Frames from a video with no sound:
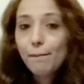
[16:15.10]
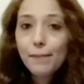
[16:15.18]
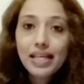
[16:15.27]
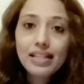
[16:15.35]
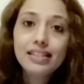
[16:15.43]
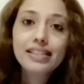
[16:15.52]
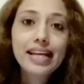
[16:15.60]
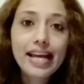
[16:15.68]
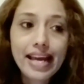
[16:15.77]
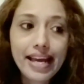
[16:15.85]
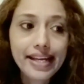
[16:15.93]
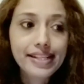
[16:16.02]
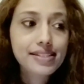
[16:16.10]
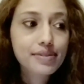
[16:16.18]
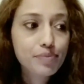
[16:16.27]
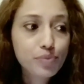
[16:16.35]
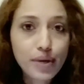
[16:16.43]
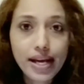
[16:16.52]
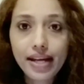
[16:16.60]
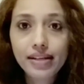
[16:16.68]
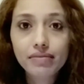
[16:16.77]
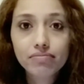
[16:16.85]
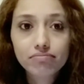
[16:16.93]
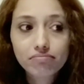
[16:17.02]
Milk, eggs,
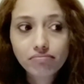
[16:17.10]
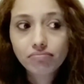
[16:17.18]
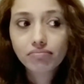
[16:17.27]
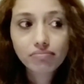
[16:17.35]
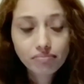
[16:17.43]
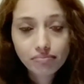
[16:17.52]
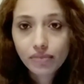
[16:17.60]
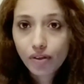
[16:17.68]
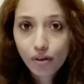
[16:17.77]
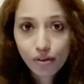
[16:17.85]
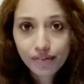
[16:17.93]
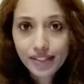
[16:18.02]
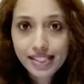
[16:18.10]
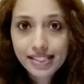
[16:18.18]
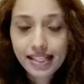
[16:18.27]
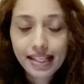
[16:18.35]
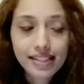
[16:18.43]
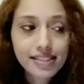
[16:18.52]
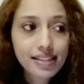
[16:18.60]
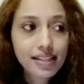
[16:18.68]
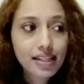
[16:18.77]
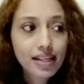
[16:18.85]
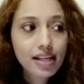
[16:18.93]
bread, all of these things.